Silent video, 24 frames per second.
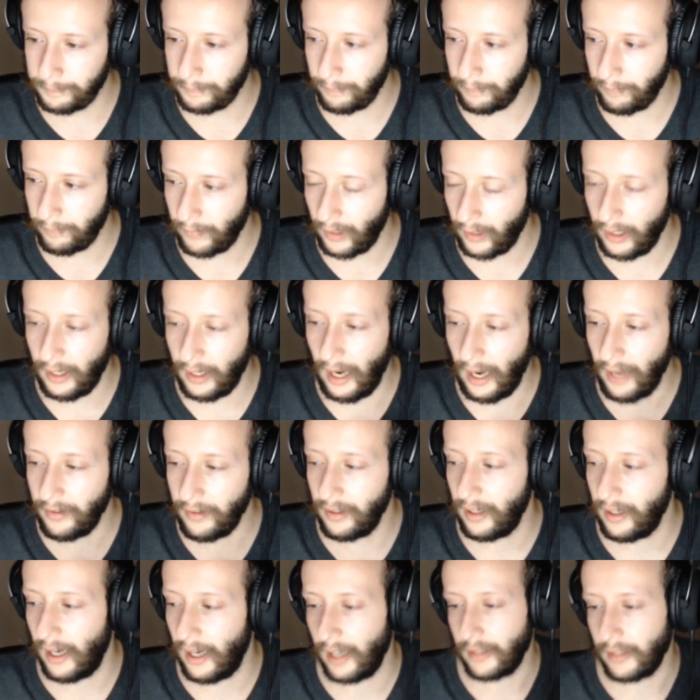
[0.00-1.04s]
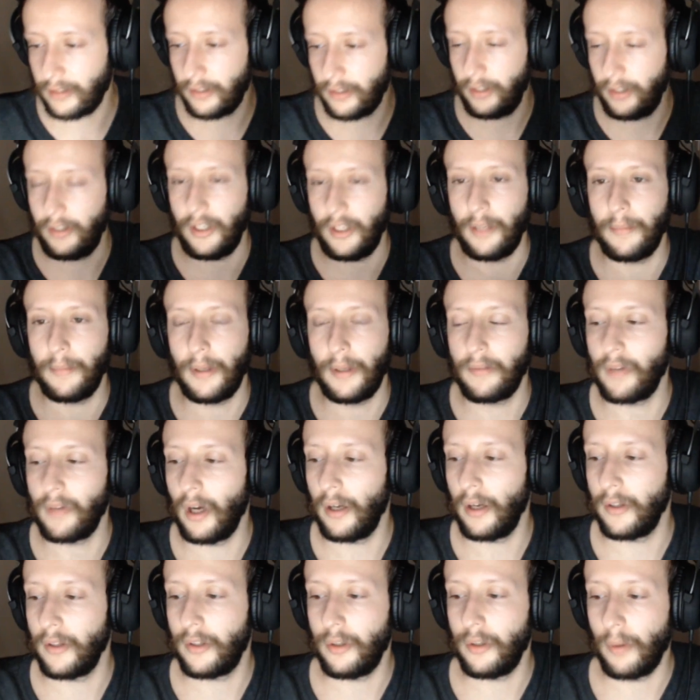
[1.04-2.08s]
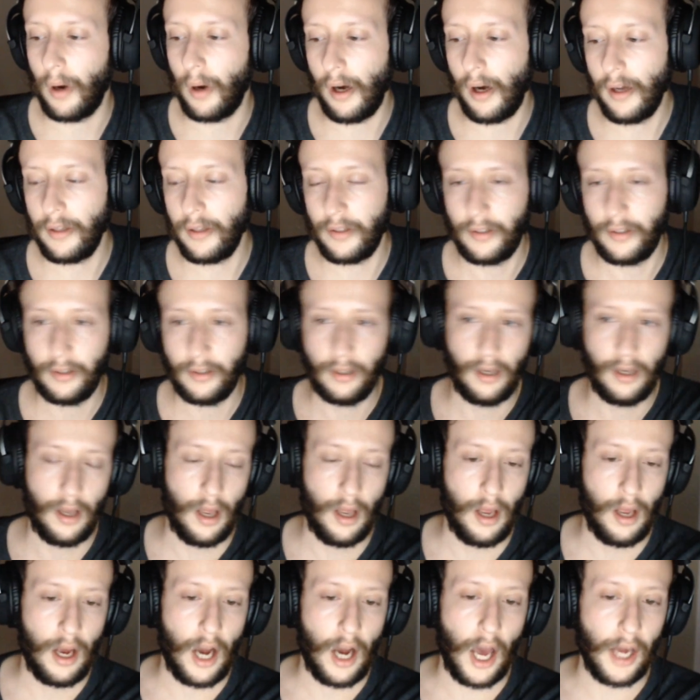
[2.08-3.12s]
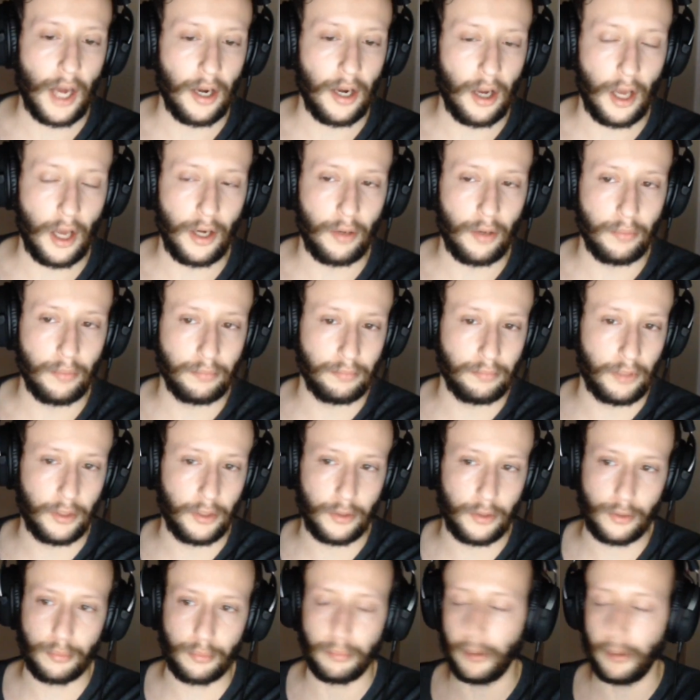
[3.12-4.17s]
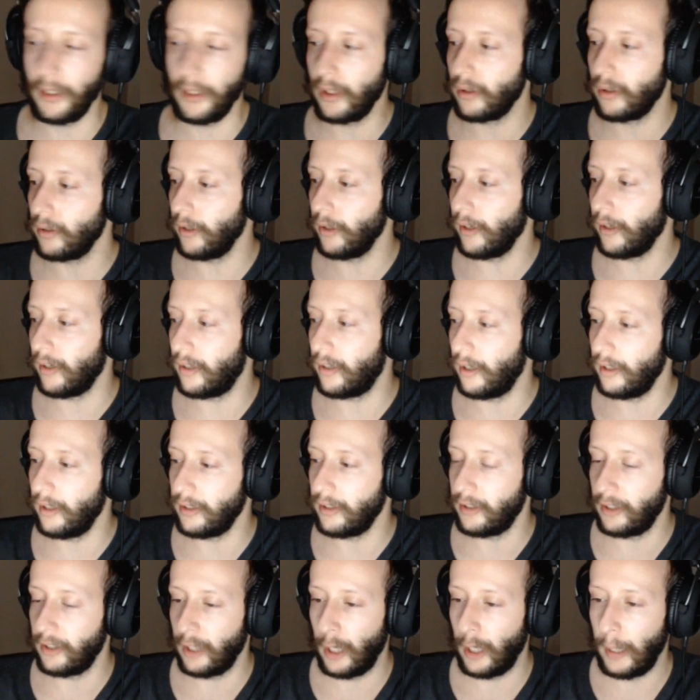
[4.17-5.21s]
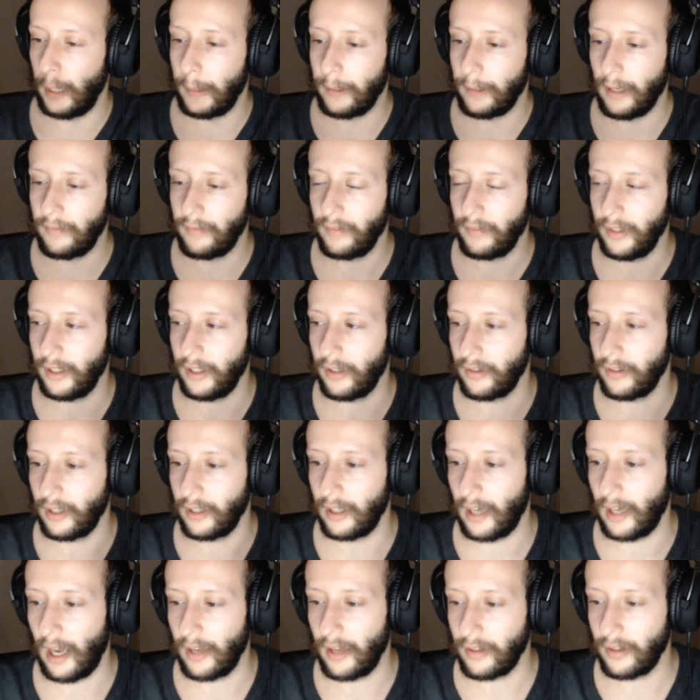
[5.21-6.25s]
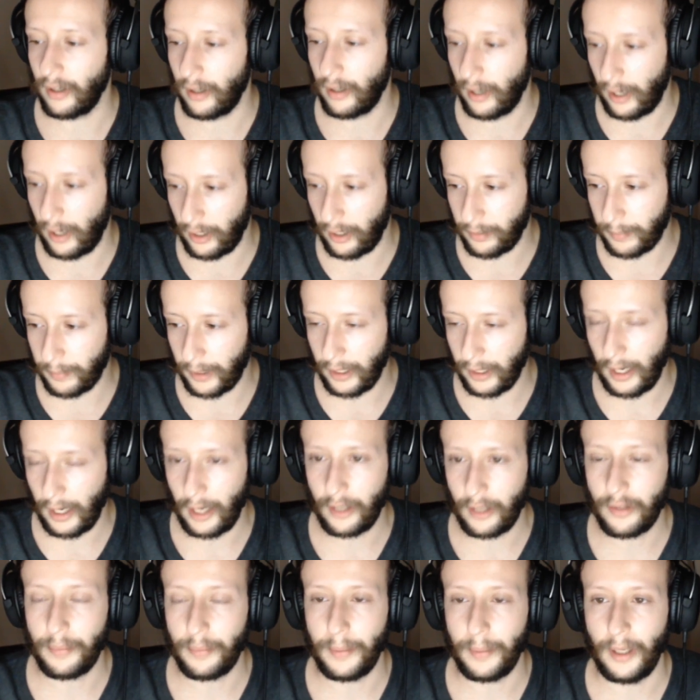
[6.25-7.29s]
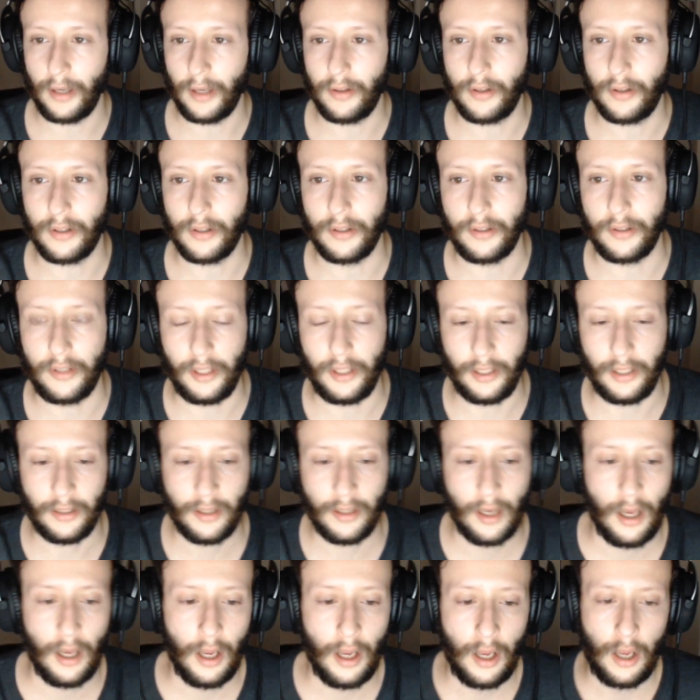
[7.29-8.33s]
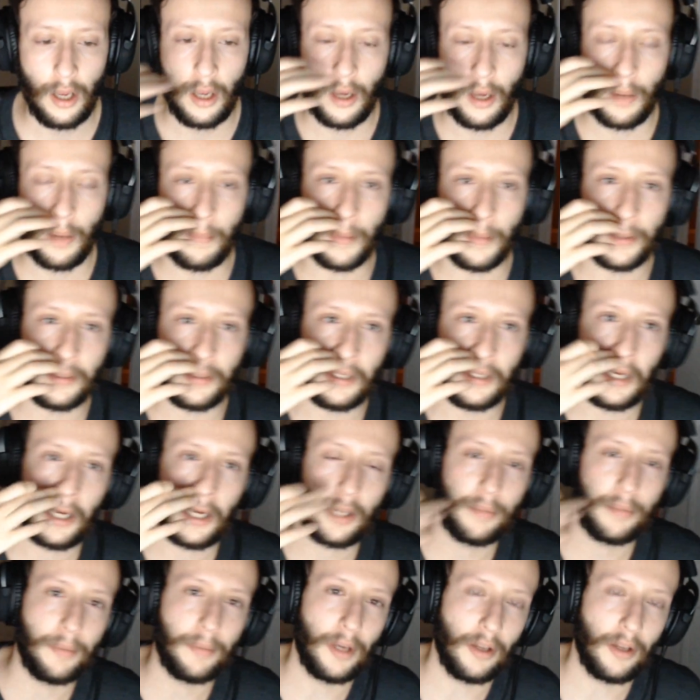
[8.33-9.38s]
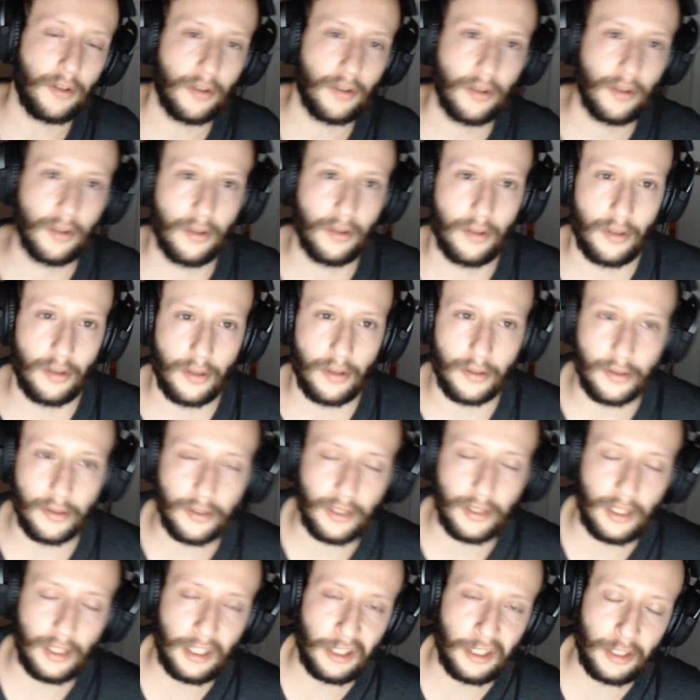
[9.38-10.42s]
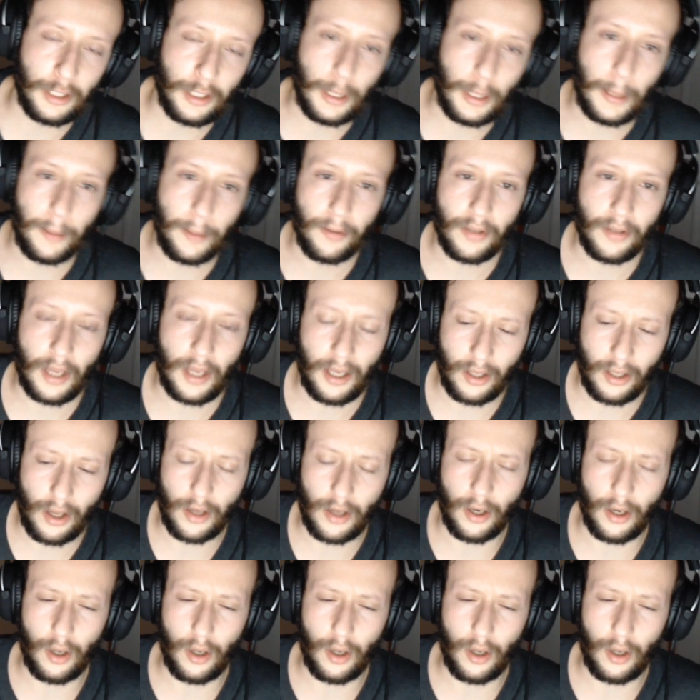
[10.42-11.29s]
It hasn't actually seemed to have gotten too hot. I don't. It's pretty cool to the touch, and it definitely doesn't get as hot as my XPS 13. But the XPS 13 is a lot.